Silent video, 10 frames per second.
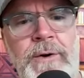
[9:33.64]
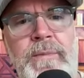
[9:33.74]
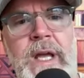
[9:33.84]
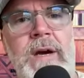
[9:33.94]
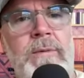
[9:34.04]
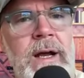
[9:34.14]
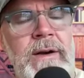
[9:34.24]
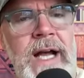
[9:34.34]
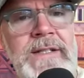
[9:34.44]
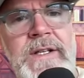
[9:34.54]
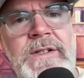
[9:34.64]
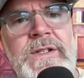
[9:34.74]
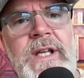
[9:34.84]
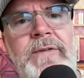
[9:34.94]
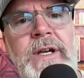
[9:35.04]
for me around
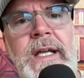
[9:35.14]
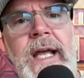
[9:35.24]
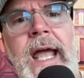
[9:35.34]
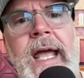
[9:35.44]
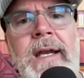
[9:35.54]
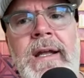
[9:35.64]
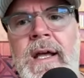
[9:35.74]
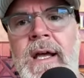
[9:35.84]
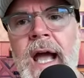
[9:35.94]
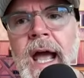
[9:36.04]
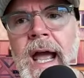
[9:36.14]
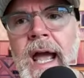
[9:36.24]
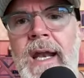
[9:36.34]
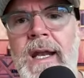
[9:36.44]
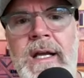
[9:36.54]
1978,
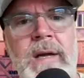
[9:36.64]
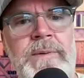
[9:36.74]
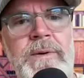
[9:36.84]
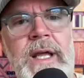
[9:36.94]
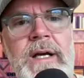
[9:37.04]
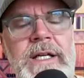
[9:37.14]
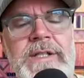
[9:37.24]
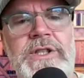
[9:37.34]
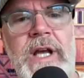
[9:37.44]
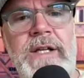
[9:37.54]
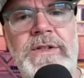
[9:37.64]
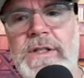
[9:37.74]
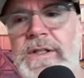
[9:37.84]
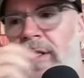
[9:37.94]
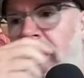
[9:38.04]
and it completely
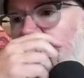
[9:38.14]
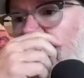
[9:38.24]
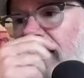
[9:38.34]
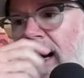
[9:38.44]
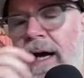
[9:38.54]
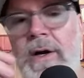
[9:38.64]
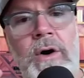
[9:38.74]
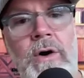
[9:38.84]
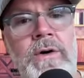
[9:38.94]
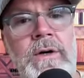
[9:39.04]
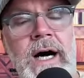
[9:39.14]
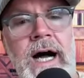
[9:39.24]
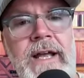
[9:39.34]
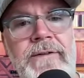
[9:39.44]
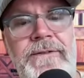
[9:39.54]
changes my whole
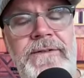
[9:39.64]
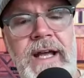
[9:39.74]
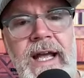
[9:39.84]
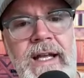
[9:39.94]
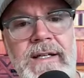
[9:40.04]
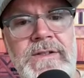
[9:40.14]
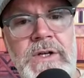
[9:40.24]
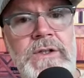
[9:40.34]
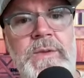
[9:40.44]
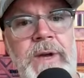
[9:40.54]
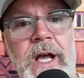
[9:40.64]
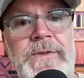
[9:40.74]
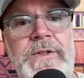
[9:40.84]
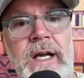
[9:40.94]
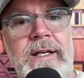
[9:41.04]
life and turns me
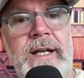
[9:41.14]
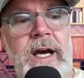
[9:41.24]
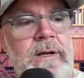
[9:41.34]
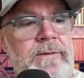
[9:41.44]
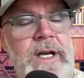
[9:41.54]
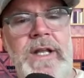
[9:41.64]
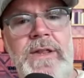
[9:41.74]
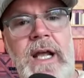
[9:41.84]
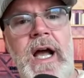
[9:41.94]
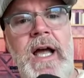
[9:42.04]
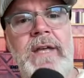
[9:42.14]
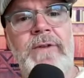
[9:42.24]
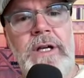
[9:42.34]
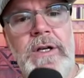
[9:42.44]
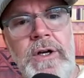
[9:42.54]
upside down of anything I
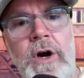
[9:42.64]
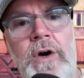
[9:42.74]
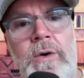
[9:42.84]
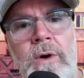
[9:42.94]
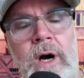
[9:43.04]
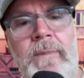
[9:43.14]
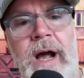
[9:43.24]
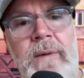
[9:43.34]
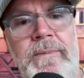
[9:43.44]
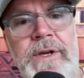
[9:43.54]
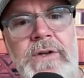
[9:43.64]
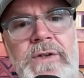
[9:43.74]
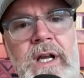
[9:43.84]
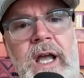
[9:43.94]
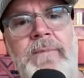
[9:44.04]
even know about
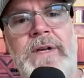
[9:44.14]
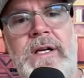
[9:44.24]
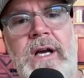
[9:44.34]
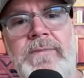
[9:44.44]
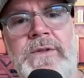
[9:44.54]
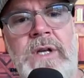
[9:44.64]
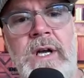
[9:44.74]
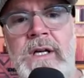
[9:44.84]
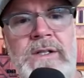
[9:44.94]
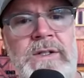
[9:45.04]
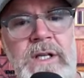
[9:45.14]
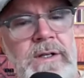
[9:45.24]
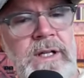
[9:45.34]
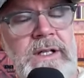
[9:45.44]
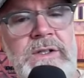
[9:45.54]
music and becomes
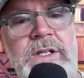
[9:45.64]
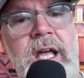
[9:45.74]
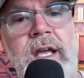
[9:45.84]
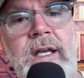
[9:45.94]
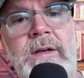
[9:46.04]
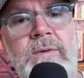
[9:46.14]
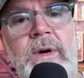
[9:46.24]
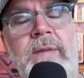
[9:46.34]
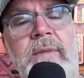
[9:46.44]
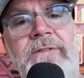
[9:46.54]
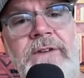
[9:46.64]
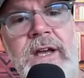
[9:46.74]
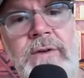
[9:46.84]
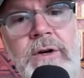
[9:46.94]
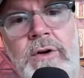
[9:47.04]
still to this day one of my
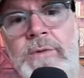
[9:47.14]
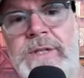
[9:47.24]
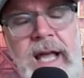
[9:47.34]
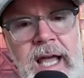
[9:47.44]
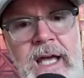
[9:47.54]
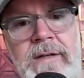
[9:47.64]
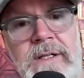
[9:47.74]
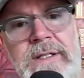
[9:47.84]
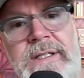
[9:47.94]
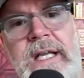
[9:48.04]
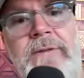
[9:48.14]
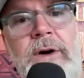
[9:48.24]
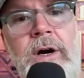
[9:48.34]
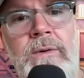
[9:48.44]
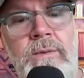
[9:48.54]
favorite groups and
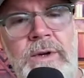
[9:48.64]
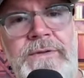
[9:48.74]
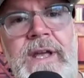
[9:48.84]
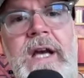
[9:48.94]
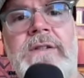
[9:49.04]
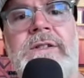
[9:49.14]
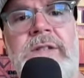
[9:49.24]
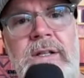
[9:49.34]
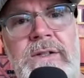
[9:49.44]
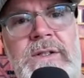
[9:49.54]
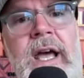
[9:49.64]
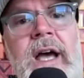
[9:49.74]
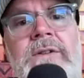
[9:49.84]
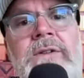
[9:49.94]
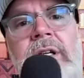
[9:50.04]
Devo with their synth
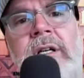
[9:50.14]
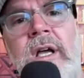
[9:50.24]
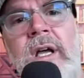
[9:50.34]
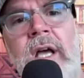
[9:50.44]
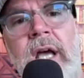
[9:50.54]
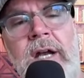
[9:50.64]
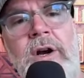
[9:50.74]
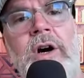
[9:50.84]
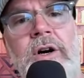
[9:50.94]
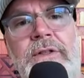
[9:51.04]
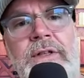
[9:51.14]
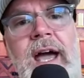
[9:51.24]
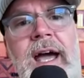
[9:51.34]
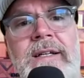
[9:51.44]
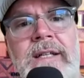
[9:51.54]
sounds and and all of
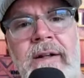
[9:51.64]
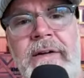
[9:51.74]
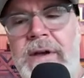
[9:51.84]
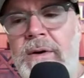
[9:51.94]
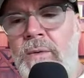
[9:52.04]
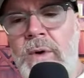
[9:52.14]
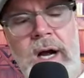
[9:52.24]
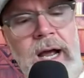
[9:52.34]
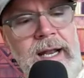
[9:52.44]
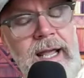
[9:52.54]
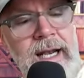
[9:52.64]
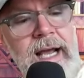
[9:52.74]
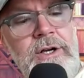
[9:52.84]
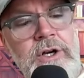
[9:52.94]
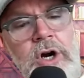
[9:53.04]
that I and
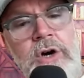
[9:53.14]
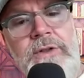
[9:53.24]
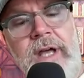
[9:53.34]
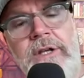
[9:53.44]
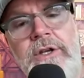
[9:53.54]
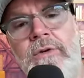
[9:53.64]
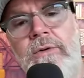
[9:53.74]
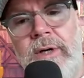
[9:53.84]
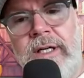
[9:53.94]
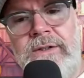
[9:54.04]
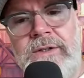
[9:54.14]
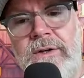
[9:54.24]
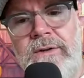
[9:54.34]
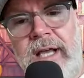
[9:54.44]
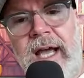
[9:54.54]
I know that you were
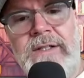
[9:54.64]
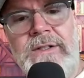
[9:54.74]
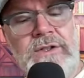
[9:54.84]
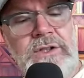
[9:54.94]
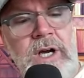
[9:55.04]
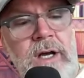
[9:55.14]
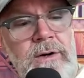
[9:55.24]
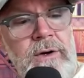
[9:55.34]
into Yes and John